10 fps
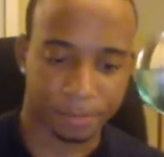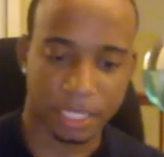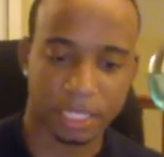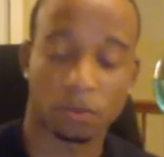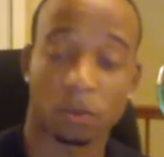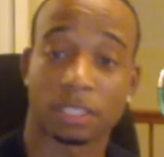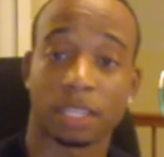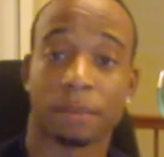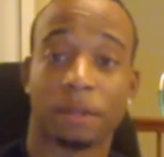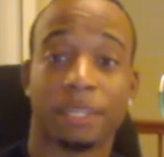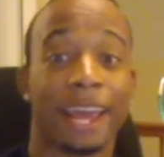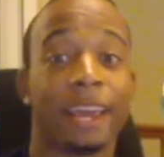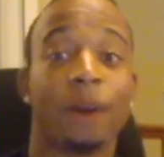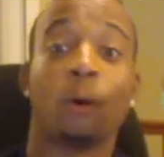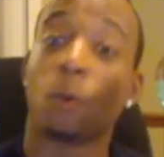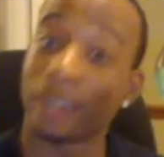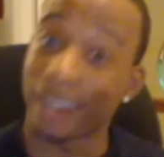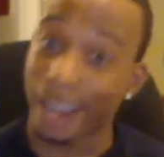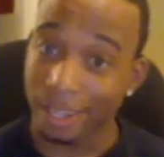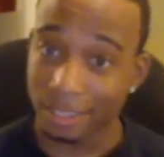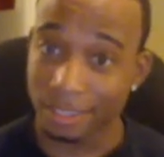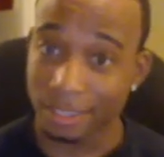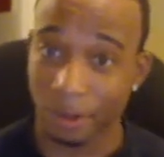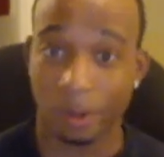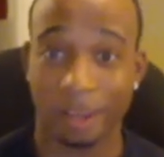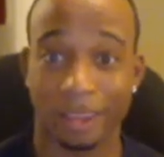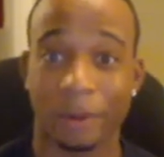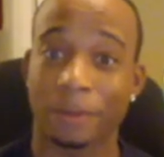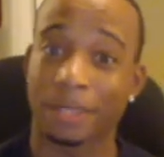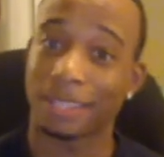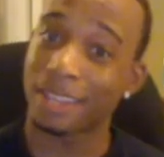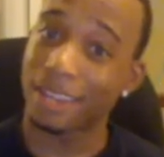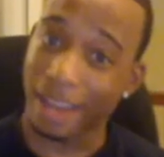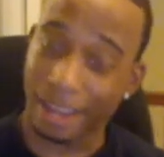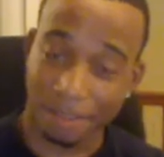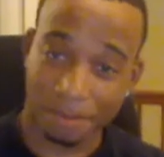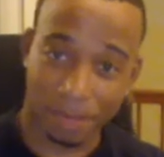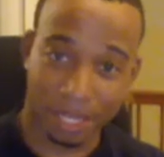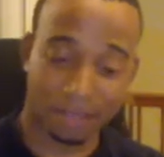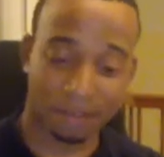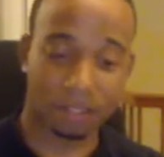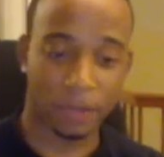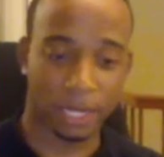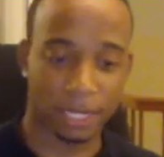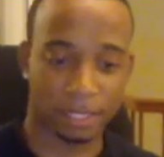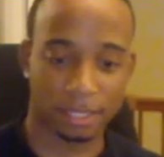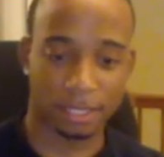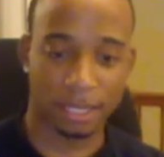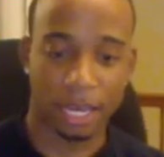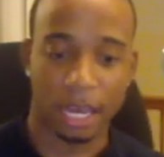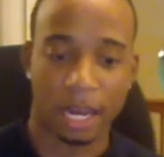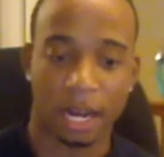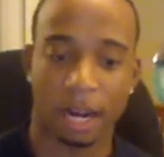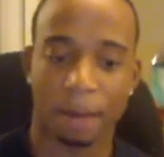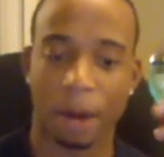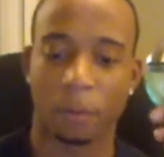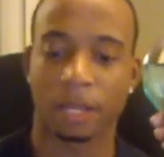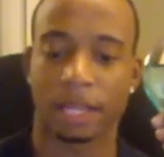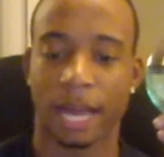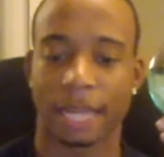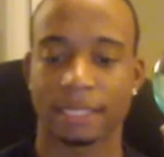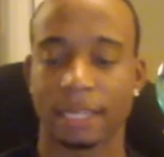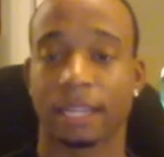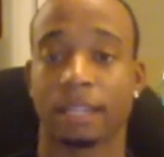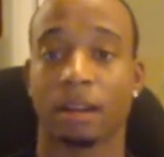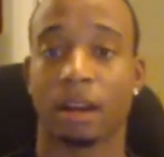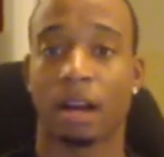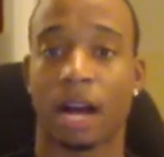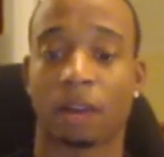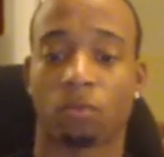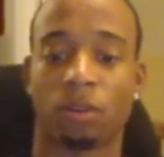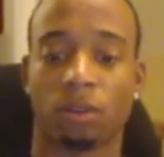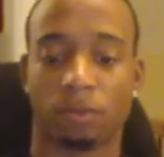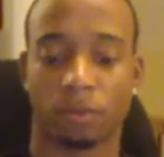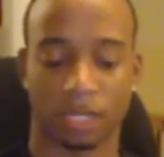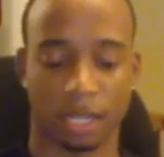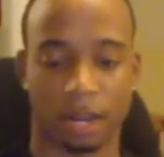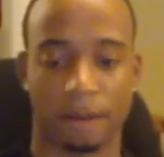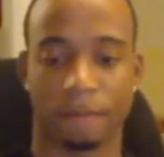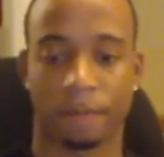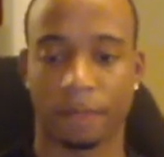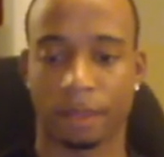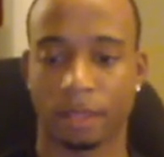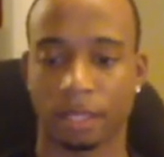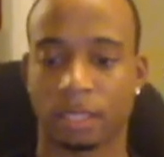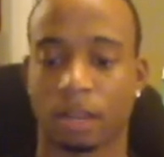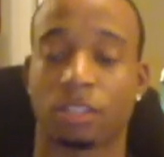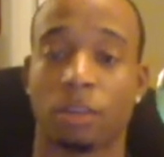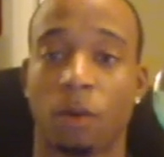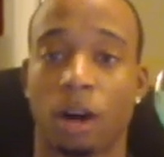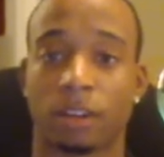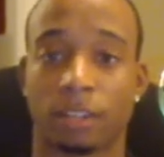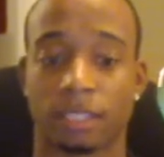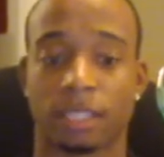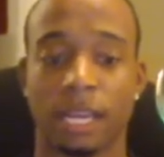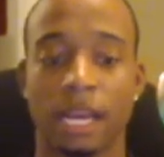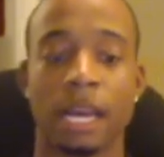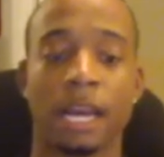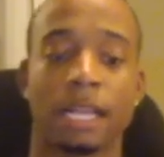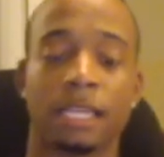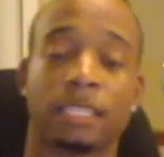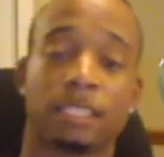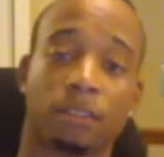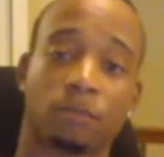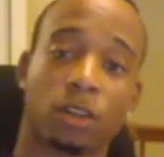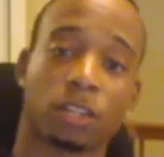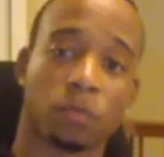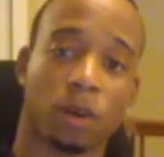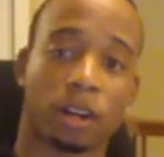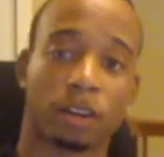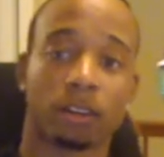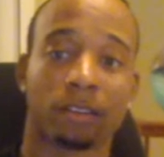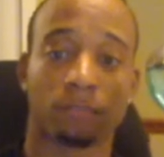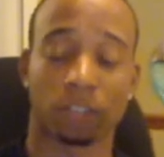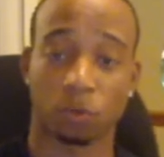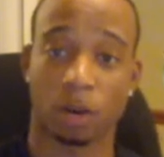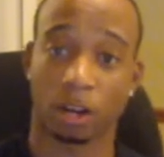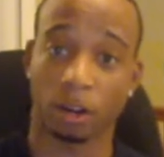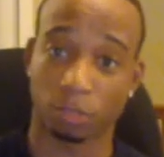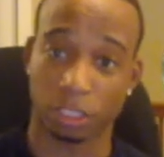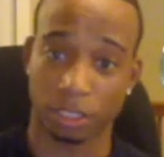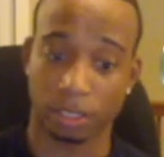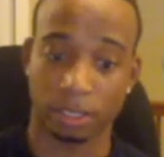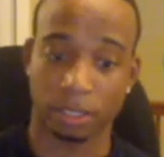This is for a summer day or night. You can get away with this at night because of the sweetness. I said Aqua was the salty water, the sea. This is the freshwater ocean.